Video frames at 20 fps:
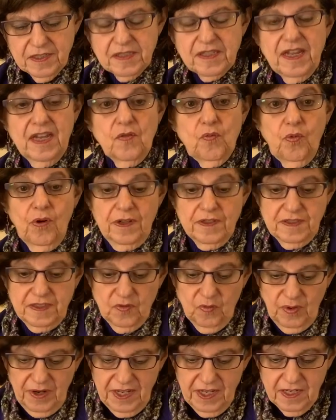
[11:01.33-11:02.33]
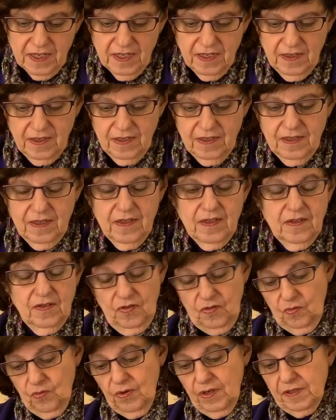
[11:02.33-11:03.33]
say once a week,
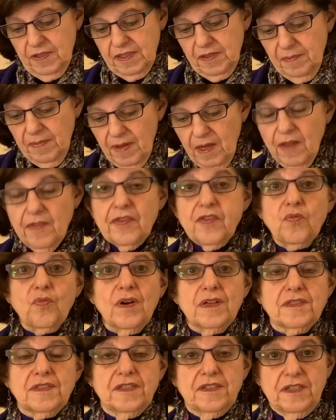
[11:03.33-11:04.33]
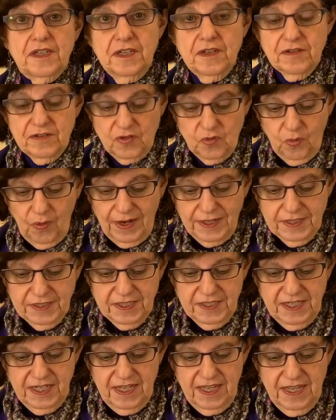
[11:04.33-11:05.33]
once a month, once a year, twice a
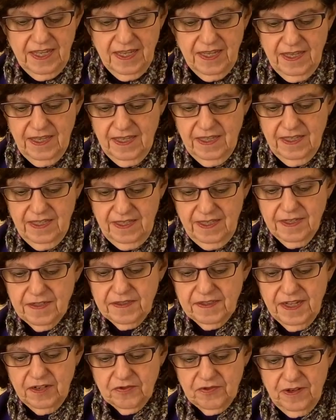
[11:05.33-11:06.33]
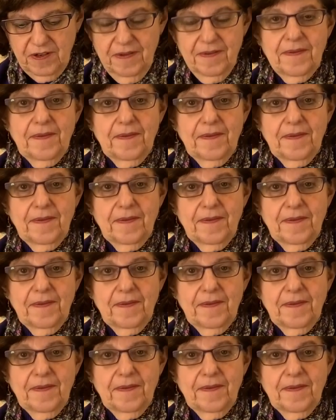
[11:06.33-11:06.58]
day, etc.